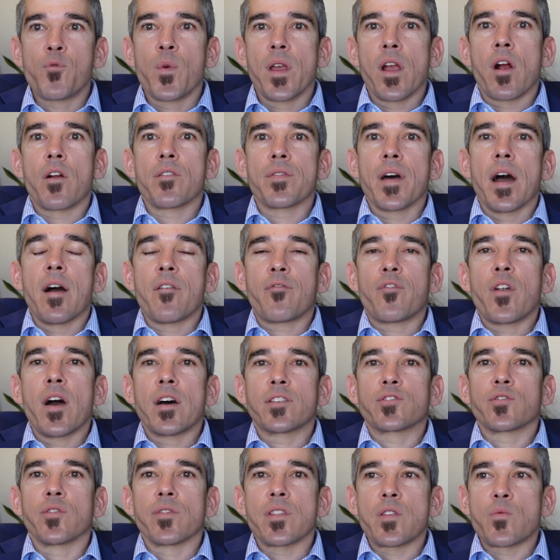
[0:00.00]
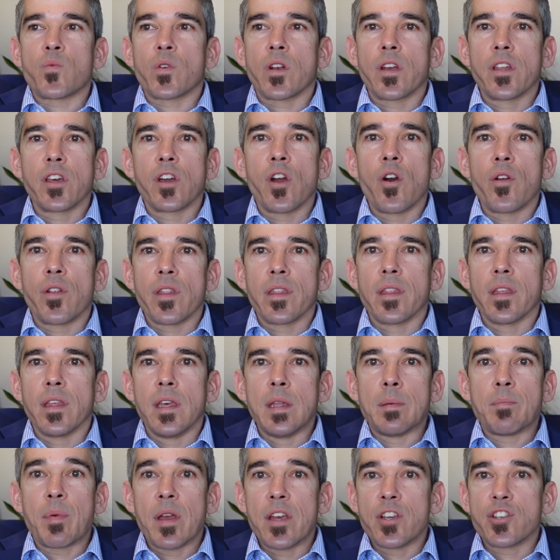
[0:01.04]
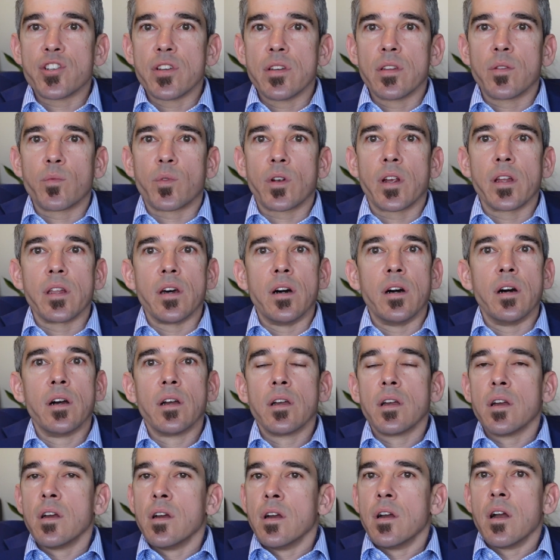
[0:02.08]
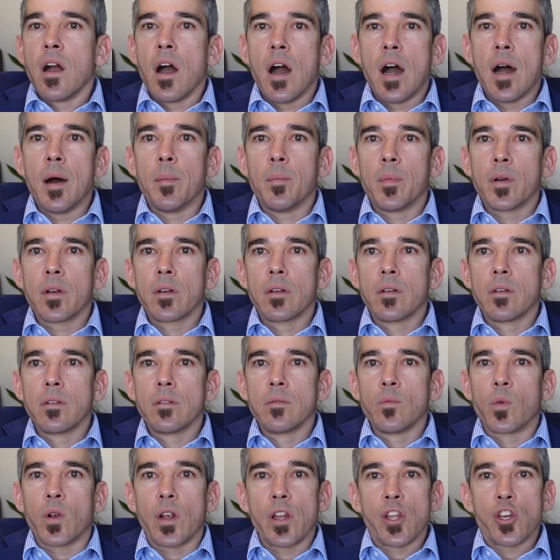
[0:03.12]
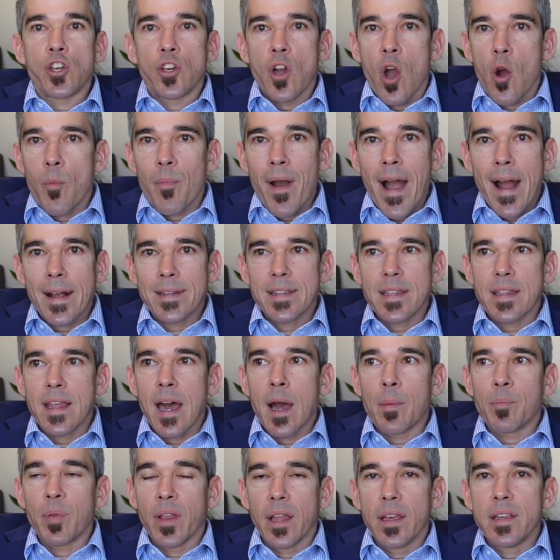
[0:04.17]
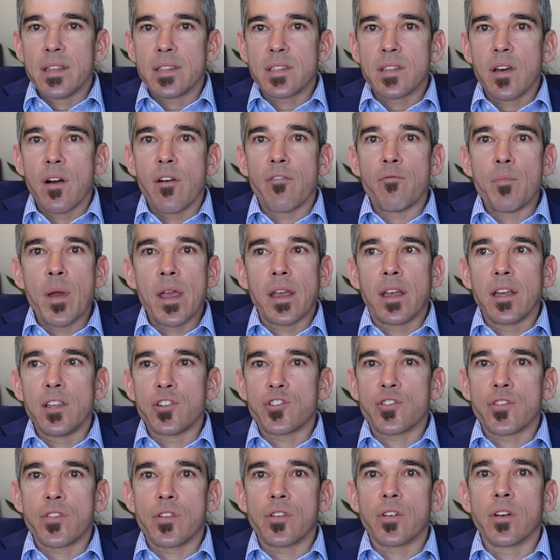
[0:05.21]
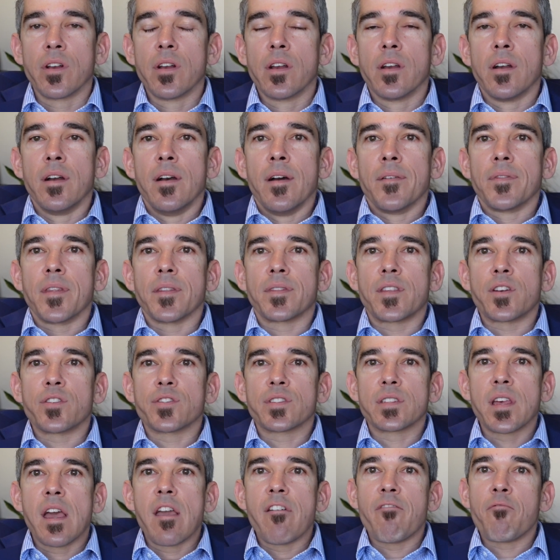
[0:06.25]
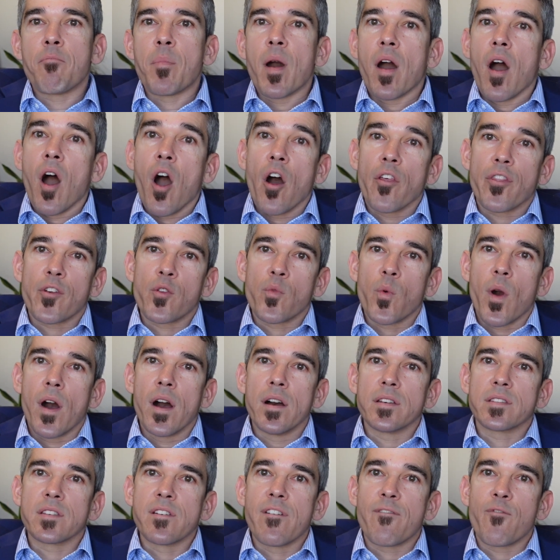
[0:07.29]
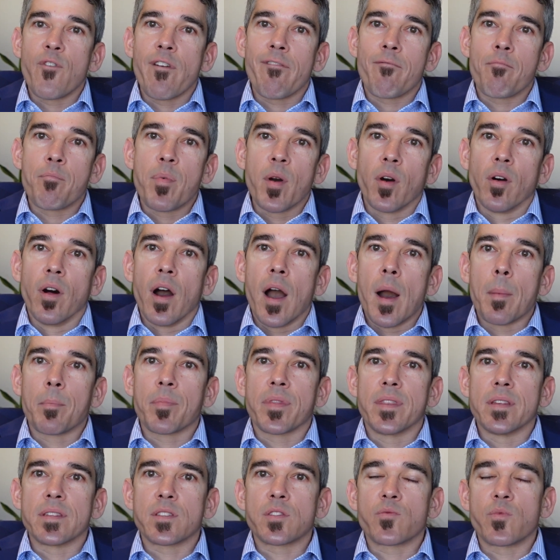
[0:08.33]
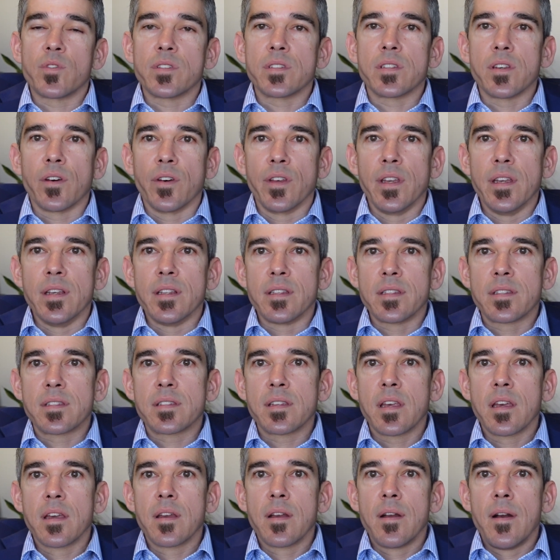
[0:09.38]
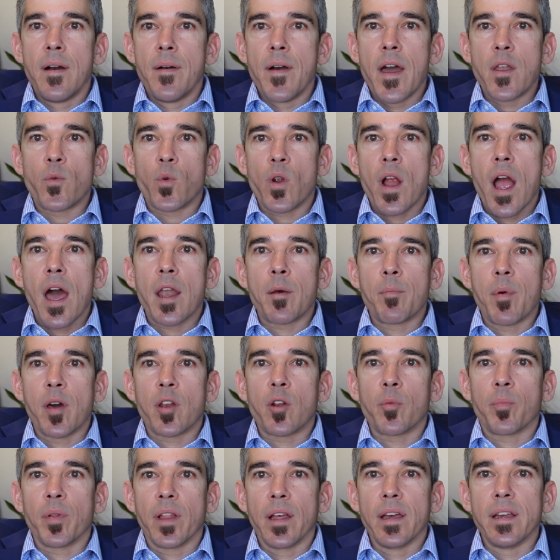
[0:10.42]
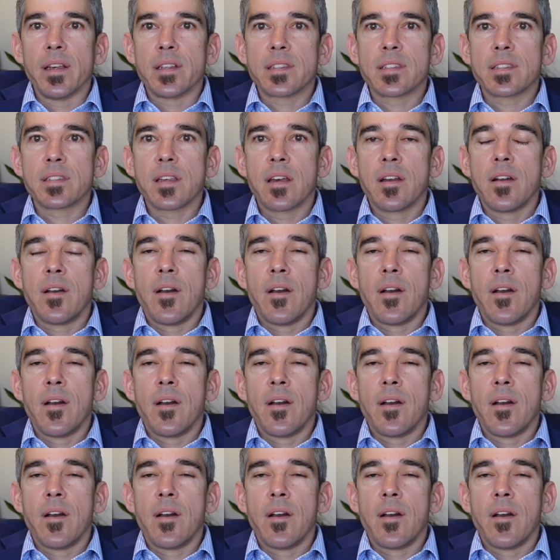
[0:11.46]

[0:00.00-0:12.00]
we are that fragile, then we're going to go to the inpatient. We're going to go back to that place of making sure that they're safe. But otherwise, if we've built up this resilience and we're at a better place,